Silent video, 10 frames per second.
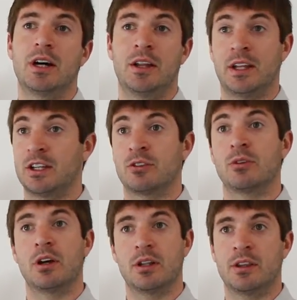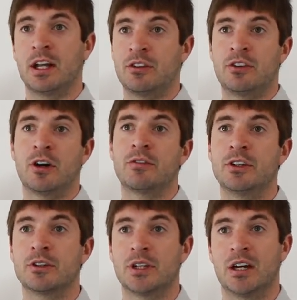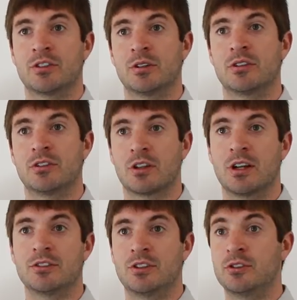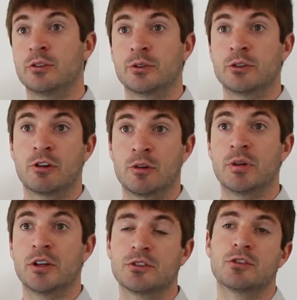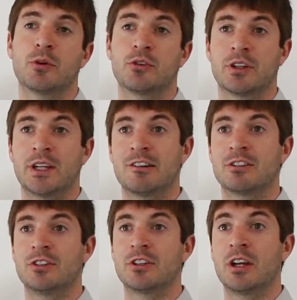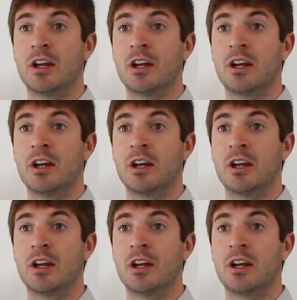And that is the offer you can have to clients, is your own personal sporting heritage.